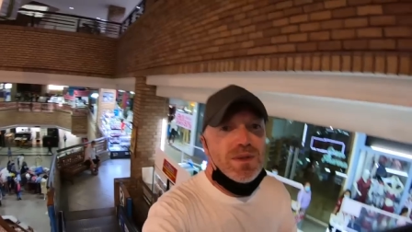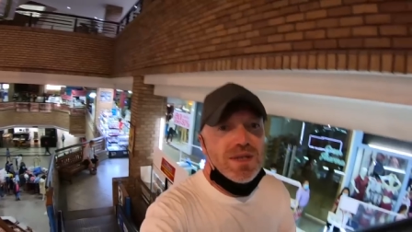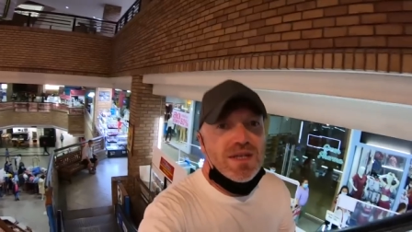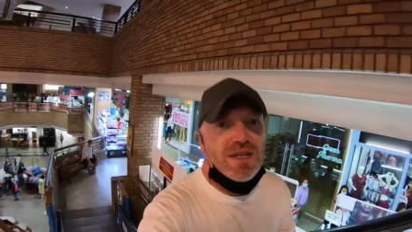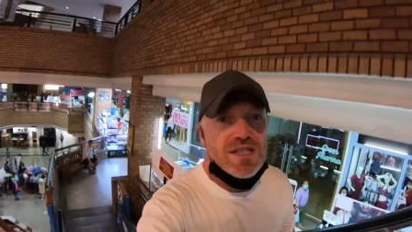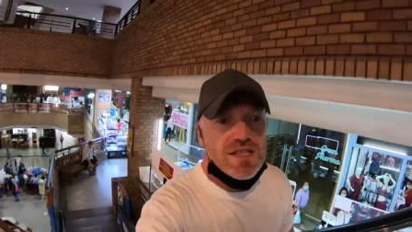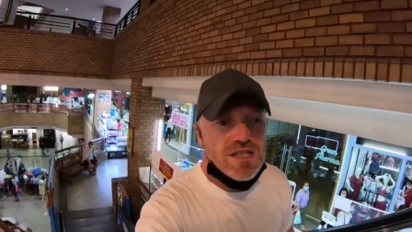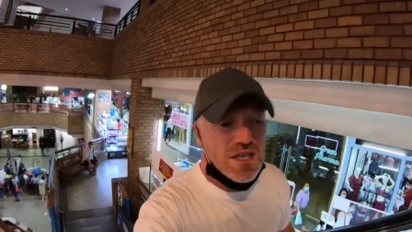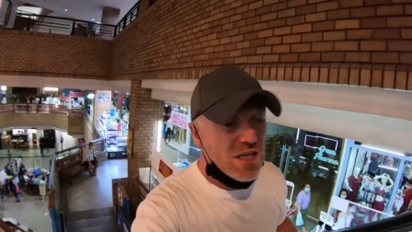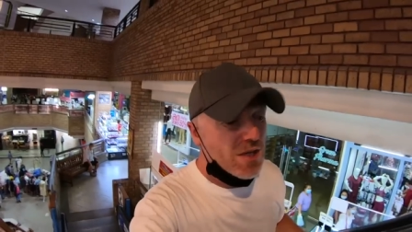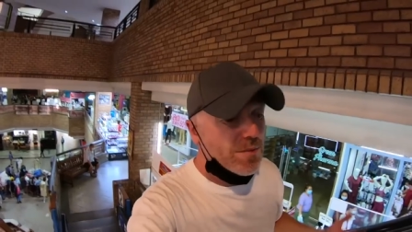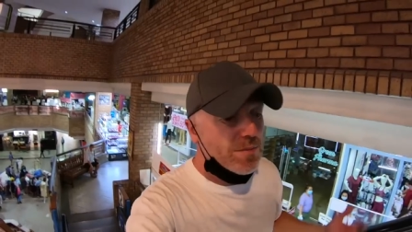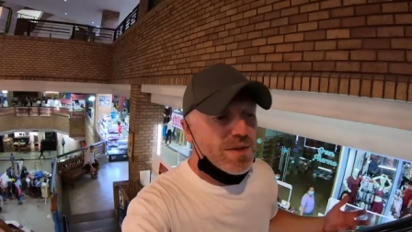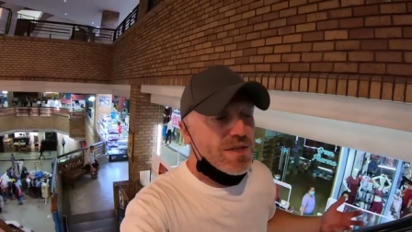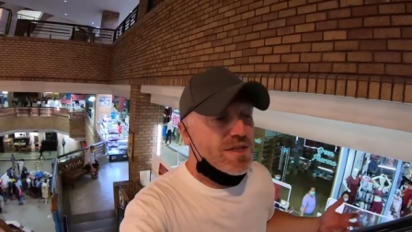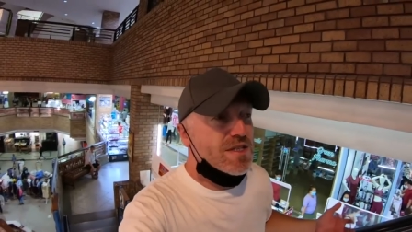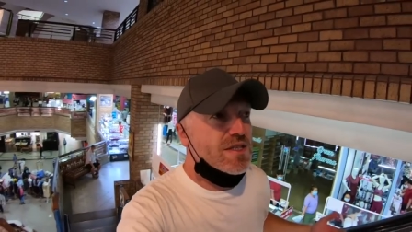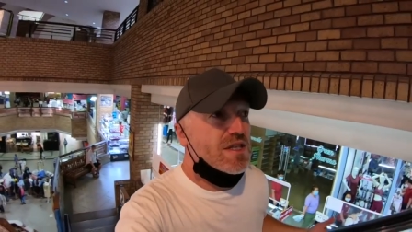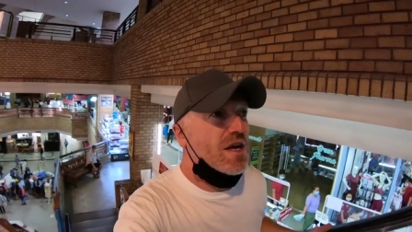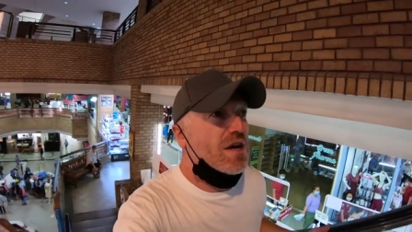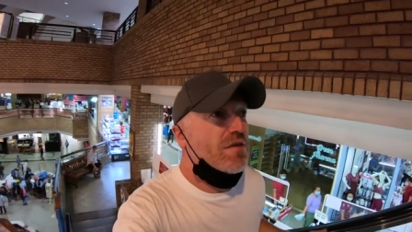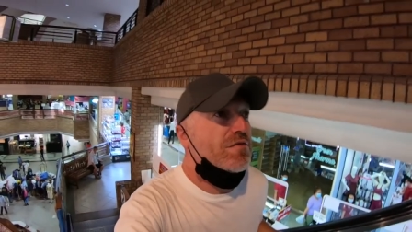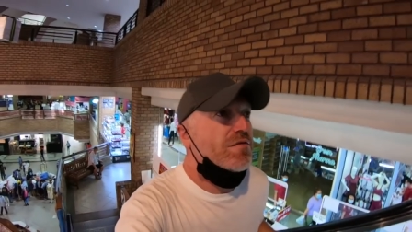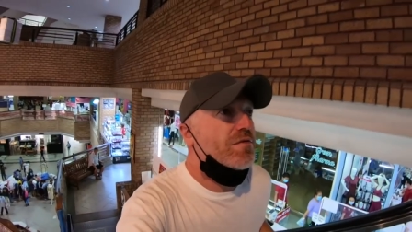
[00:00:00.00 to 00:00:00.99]
there's going to be
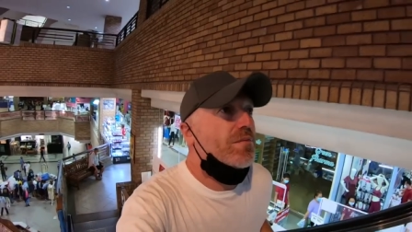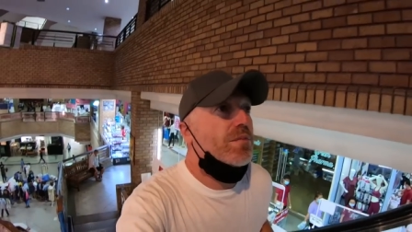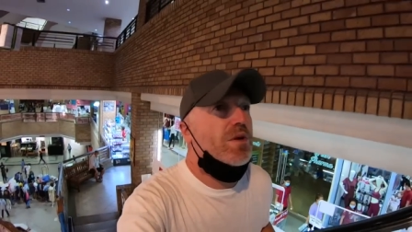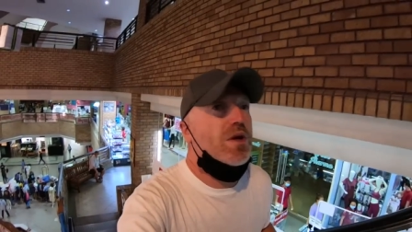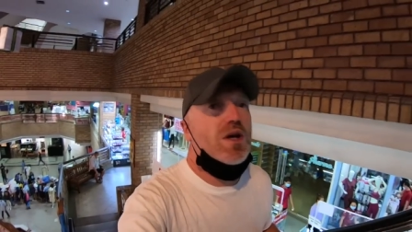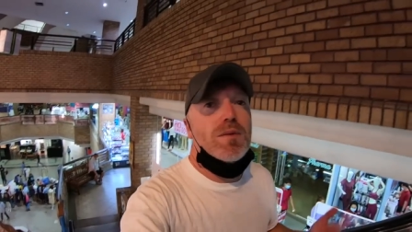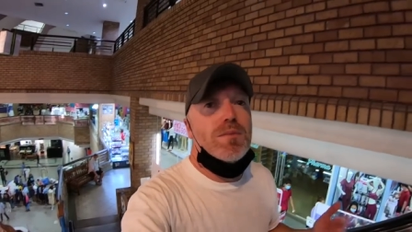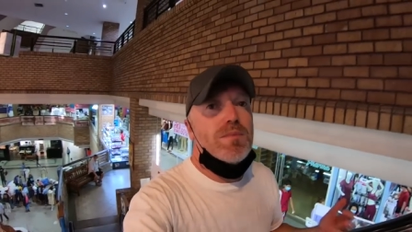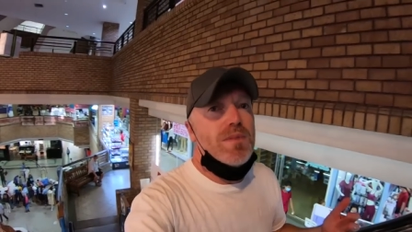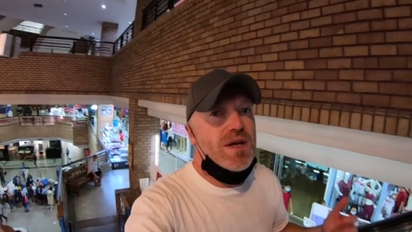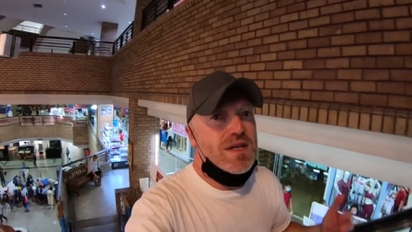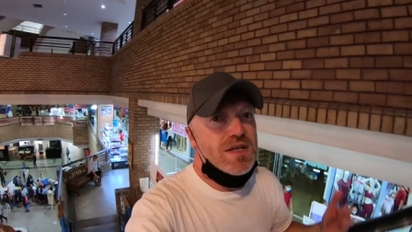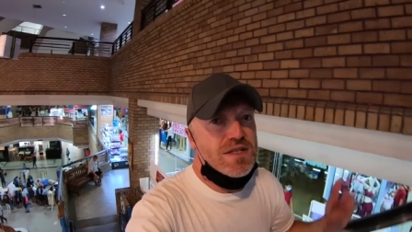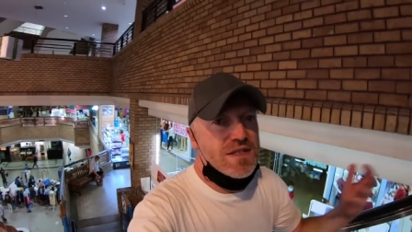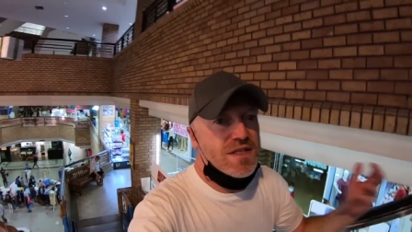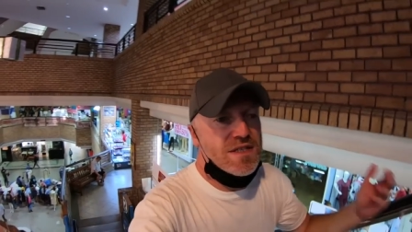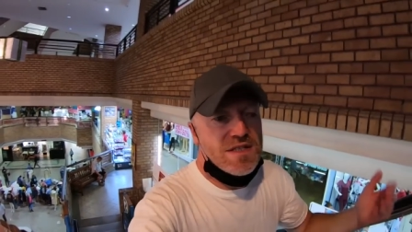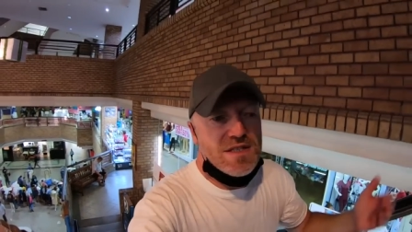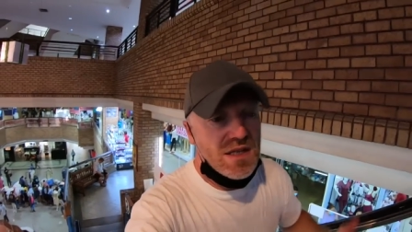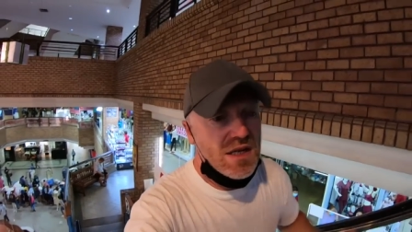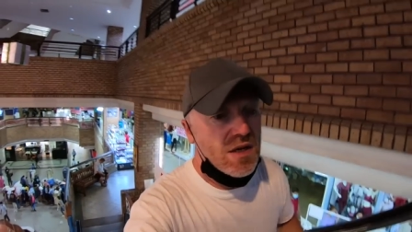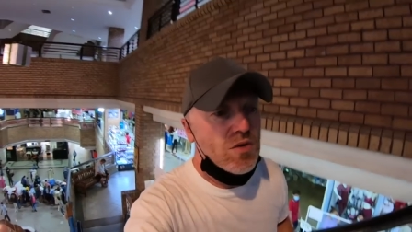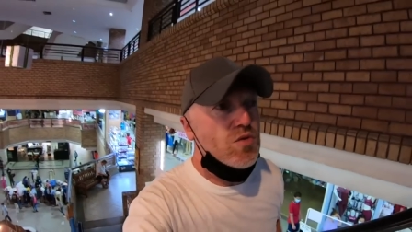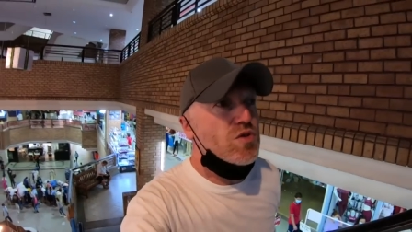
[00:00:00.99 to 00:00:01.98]
stuff I'm going to miss.
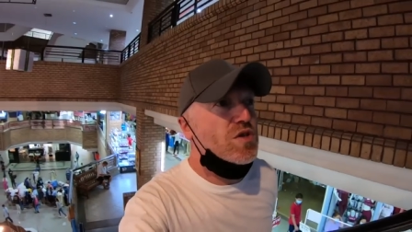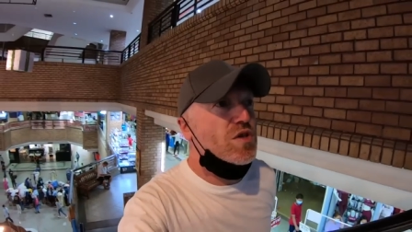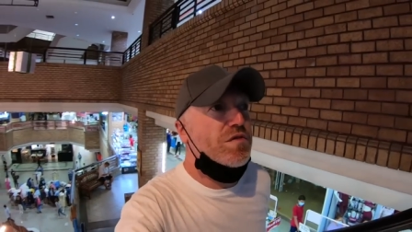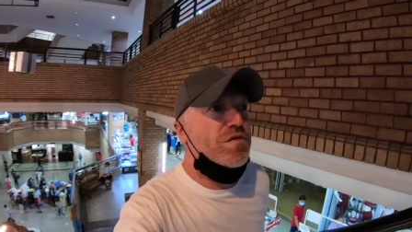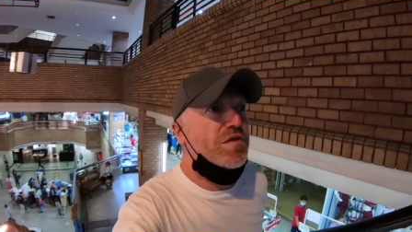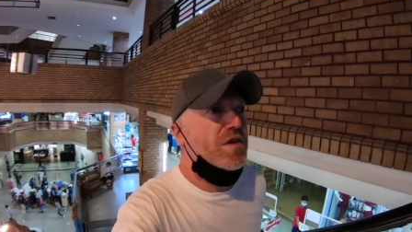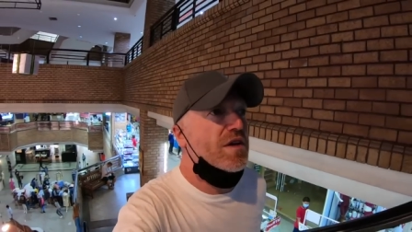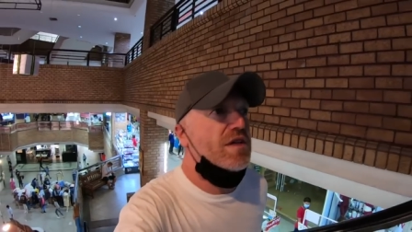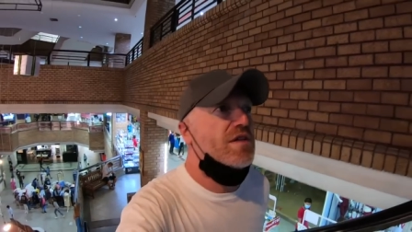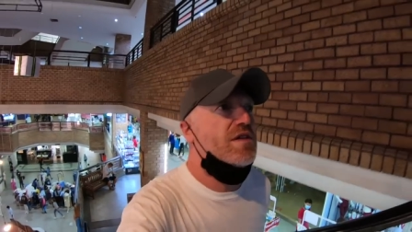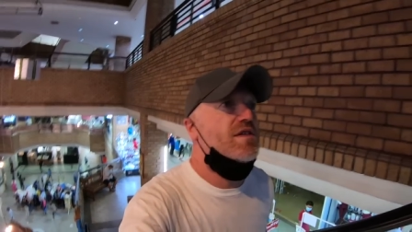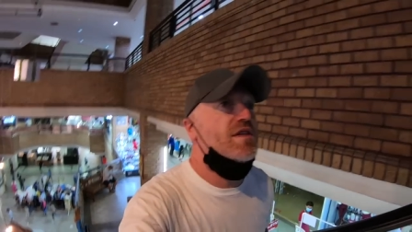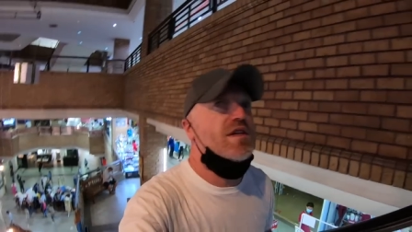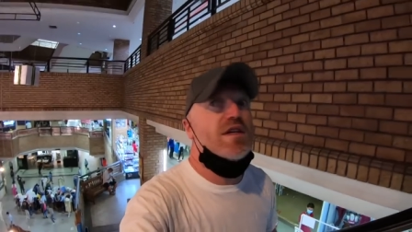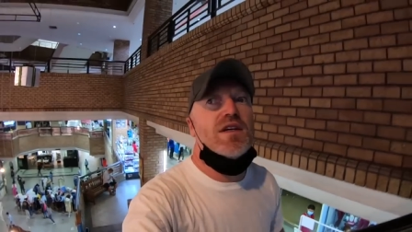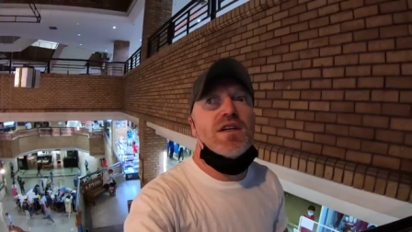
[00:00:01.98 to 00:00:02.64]
There's loads of things here.